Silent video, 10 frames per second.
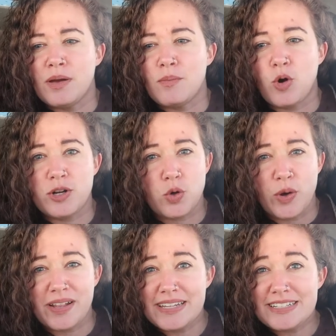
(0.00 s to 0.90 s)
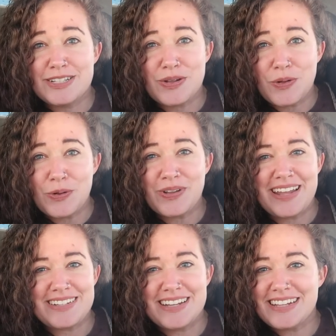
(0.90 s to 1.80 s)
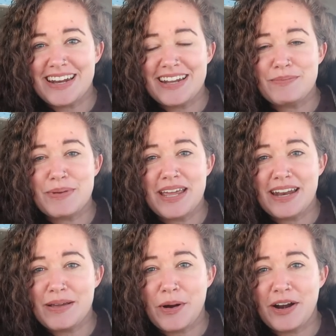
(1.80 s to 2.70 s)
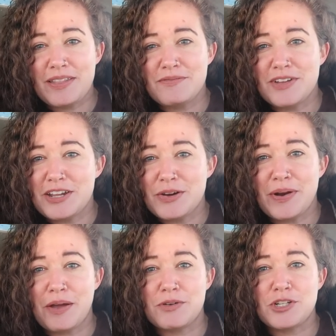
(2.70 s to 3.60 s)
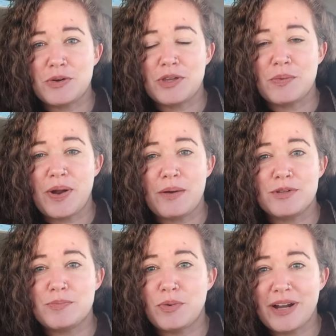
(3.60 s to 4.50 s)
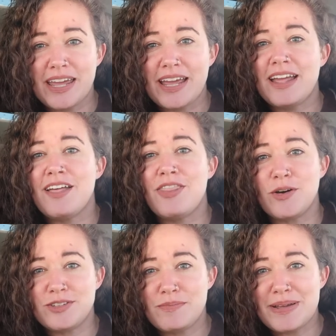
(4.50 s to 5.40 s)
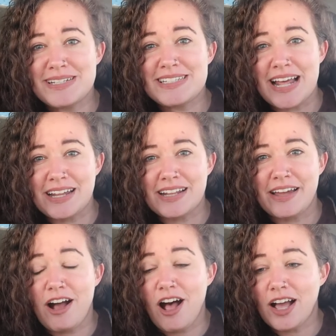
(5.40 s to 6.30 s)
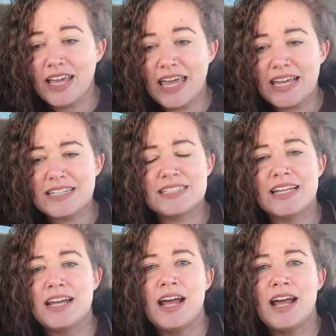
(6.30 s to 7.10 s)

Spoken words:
More doilies sold, as I said in the beginning part of the video when I was showing you what I was bringing. Those have been selling like hotcakes.